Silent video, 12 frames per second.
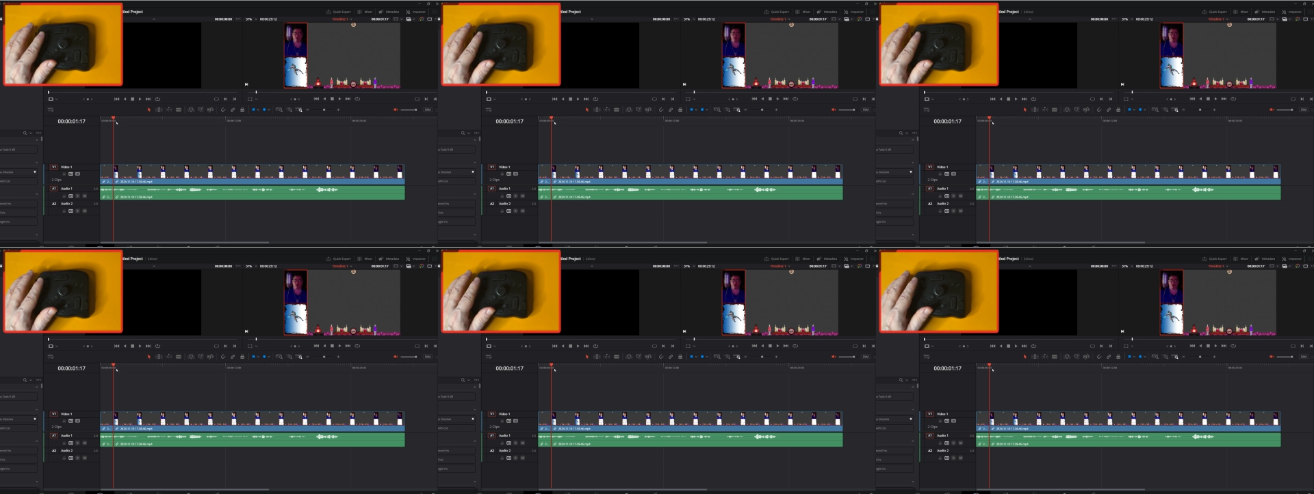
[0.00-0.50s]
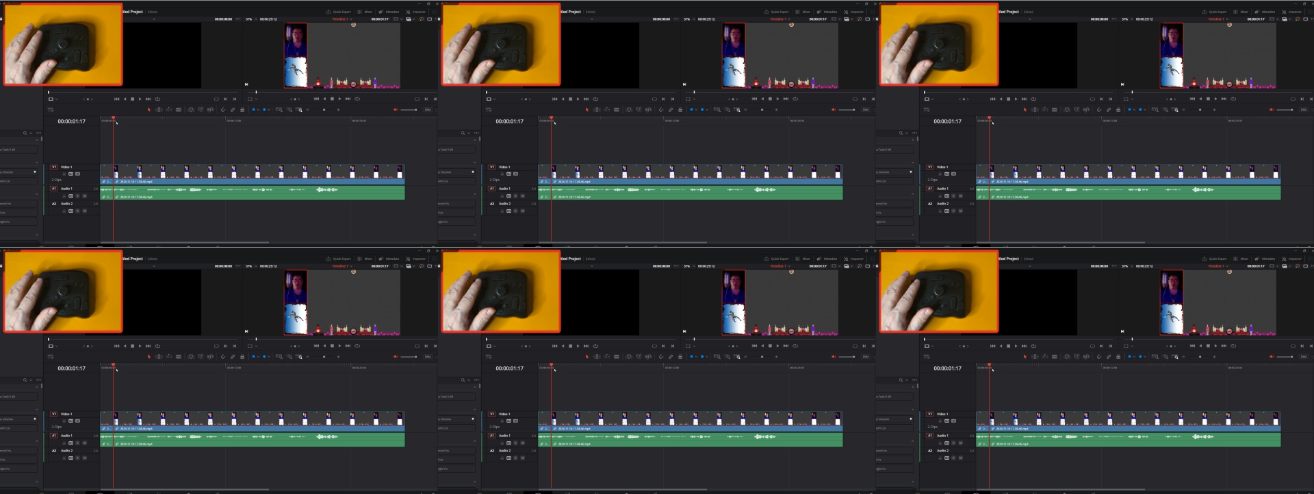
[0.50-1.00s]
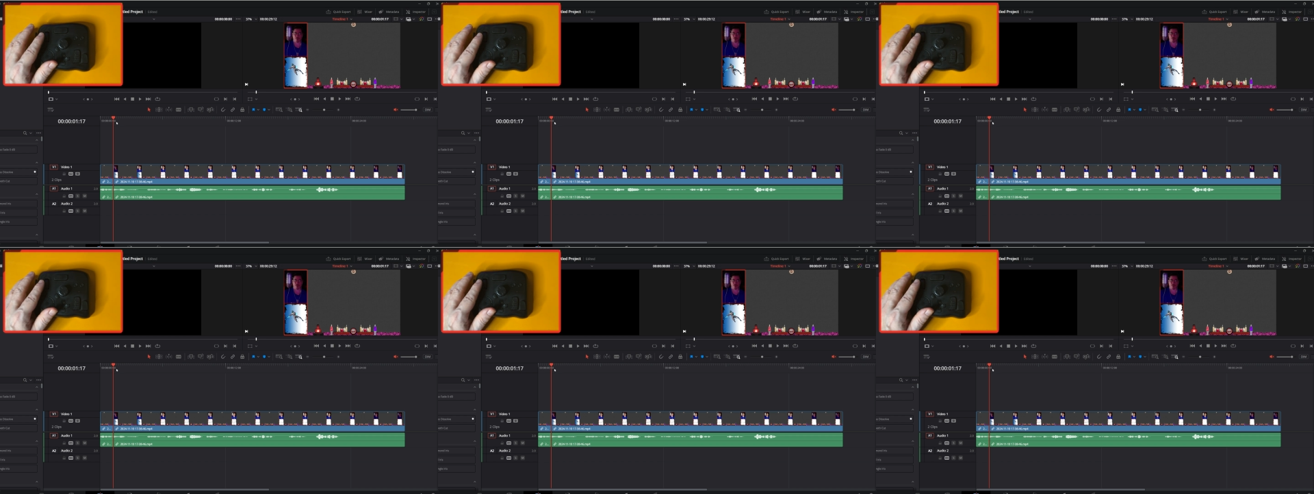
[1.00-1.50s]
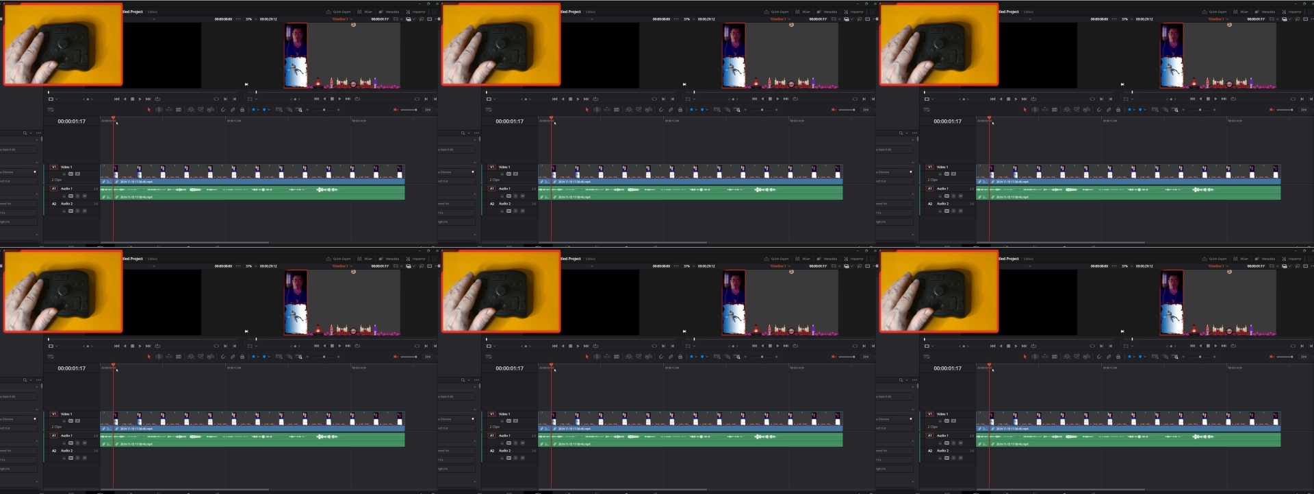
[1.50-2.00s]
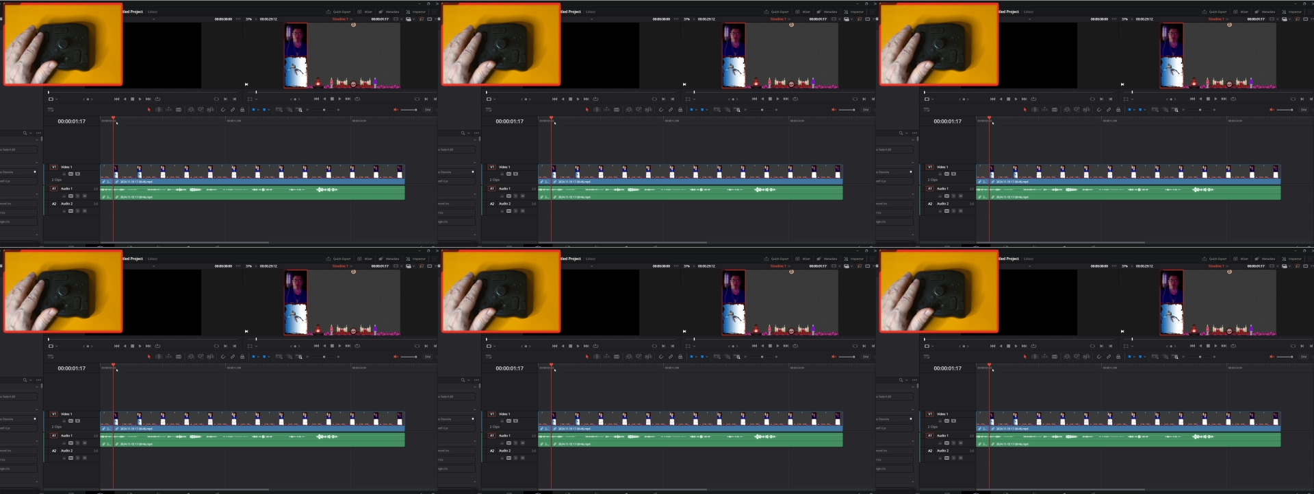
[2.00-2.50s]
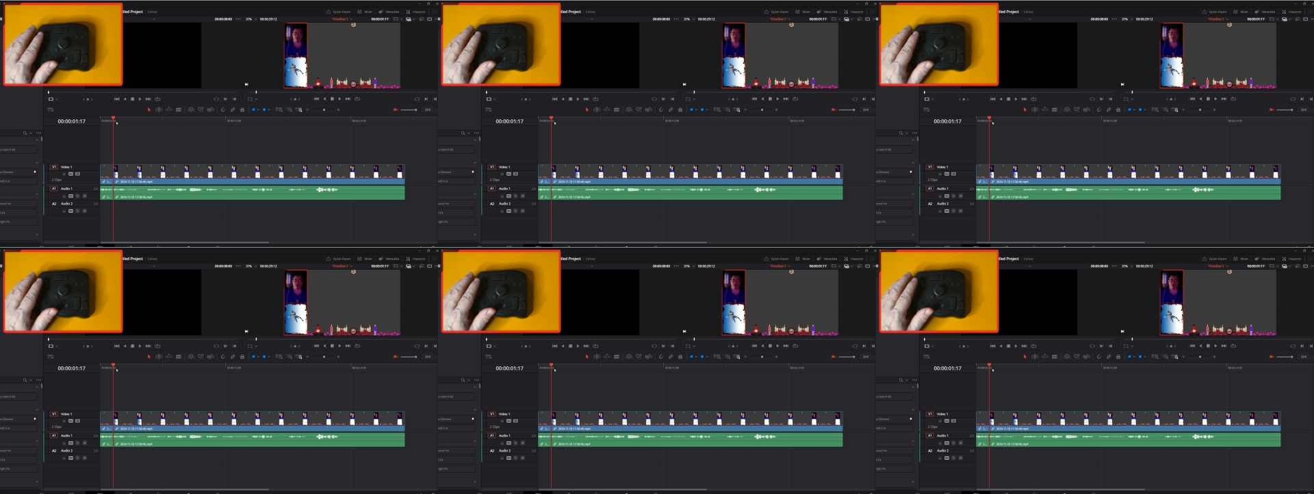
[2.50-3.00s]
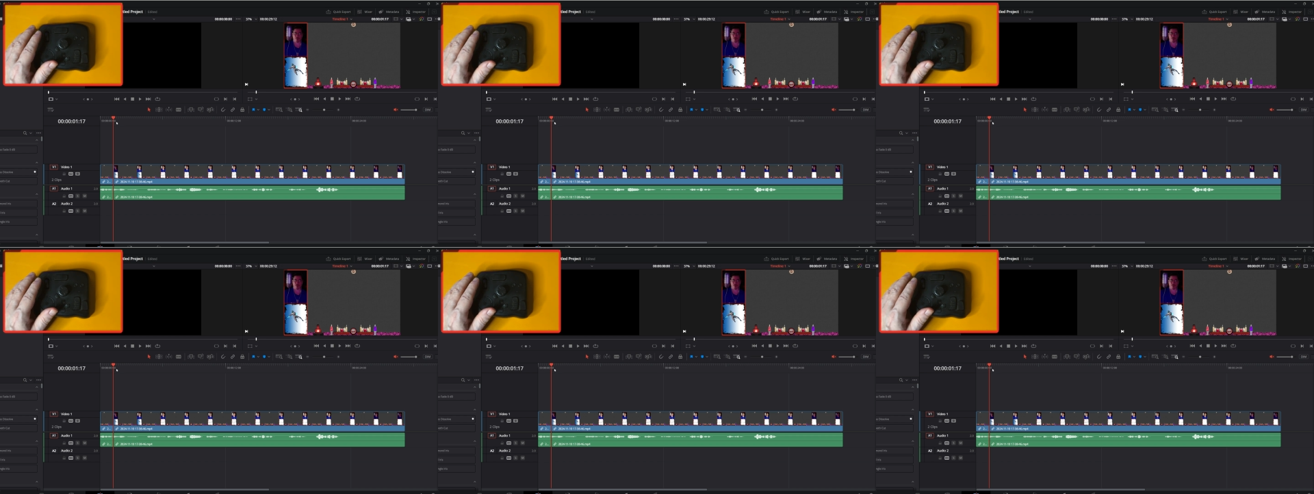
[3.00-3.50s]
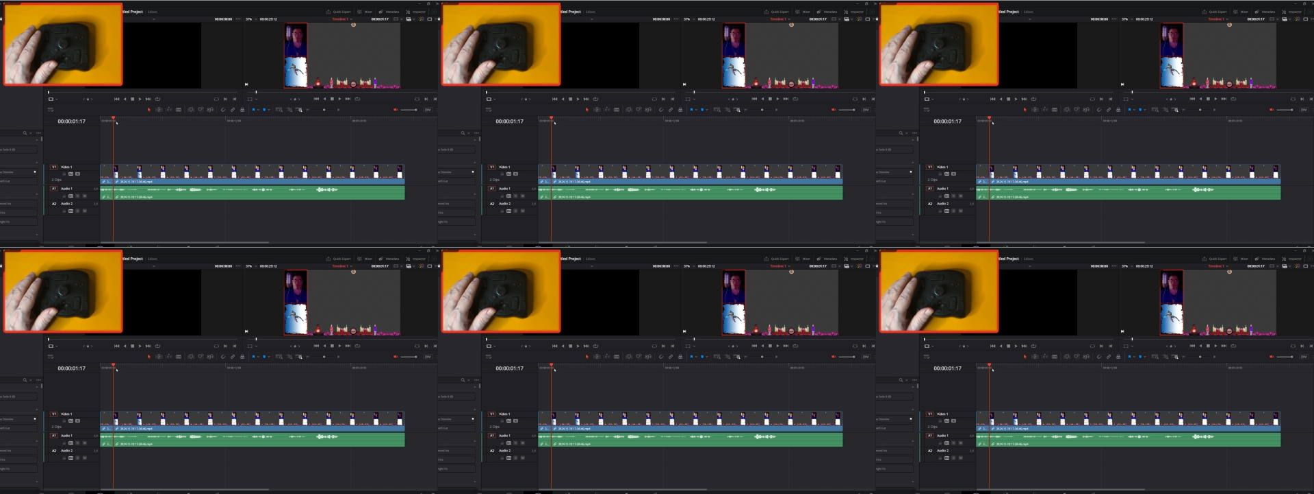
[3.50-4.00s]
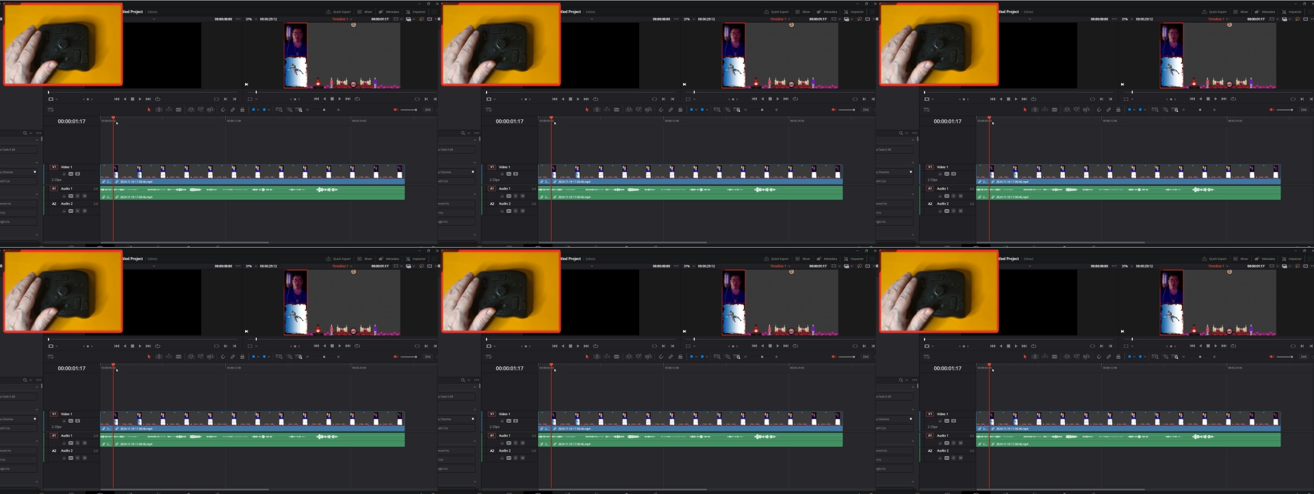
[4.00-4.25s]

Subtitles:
[unreadable: no face in view]